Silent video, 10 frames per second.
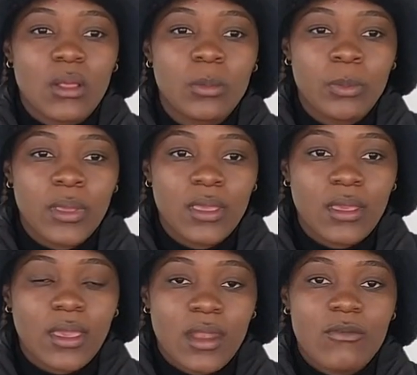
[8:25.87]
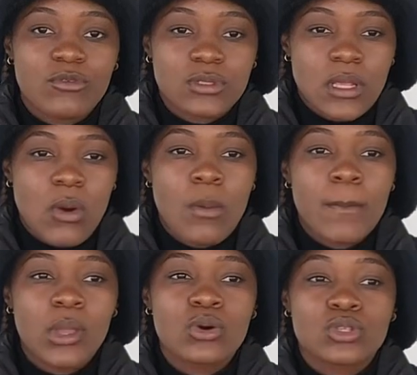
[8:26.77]
help me get a foster
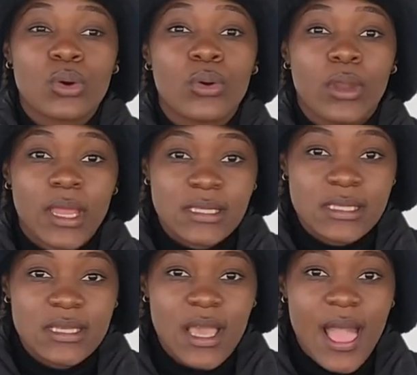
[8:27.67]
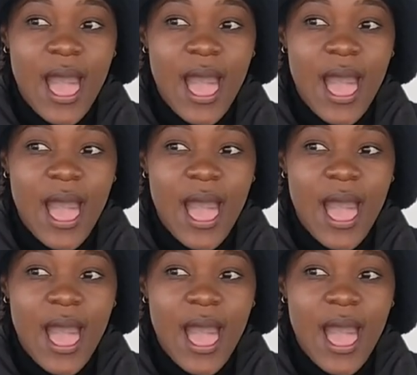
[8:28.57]
home, because already